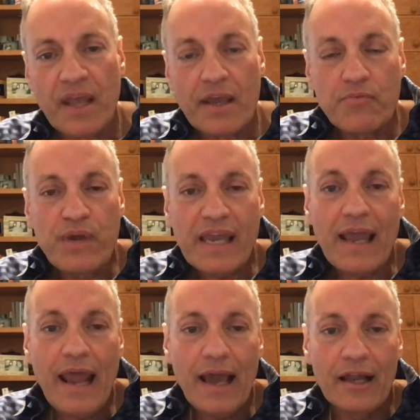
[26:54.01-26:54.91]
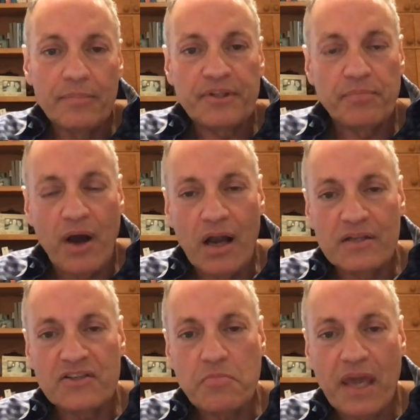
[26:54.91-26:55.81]
we can help the
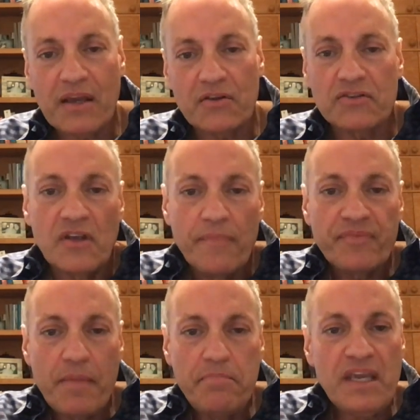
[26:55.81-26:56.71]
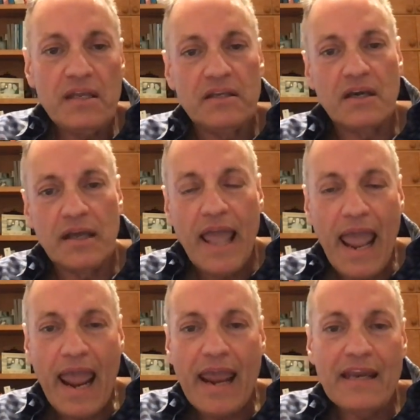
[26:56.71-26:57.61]
policymakers, the media,
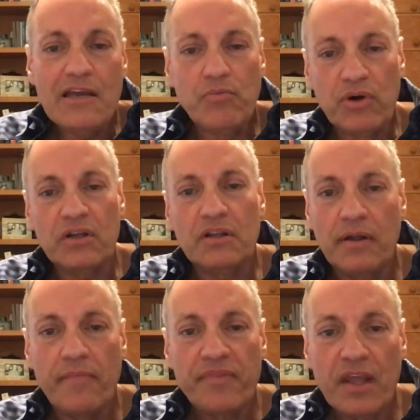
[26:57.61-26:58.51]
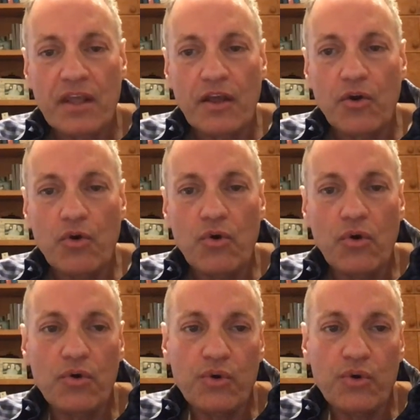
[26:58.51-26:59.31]
anyone who